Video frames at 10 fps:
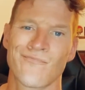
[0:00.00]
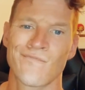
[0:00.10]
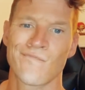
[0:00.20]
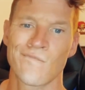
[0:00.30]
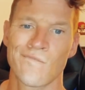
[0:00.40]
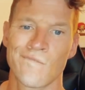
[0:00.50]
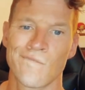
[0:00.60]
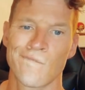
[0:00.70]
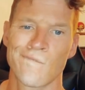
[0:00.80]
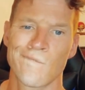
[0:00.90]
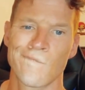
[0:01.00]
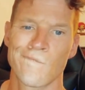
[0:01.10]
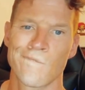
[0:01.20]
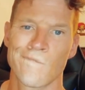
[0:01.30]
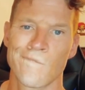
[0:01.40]

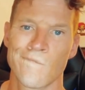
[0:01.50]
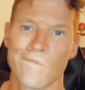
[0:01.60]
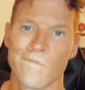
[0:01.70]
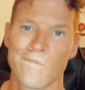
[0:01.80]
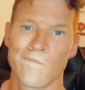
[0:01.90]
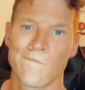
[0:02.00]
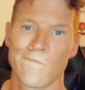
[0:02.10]
Nobody speaks.